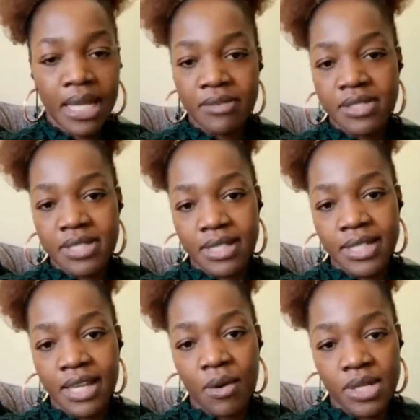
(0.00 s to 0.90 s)
binafsi
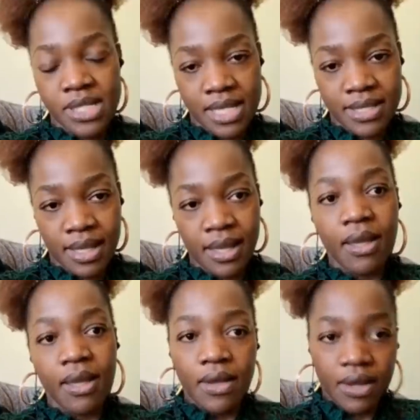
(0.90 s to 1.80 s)
ila kwa sasa
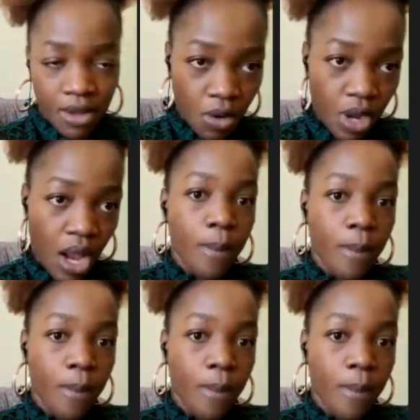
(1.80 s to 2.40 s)
niko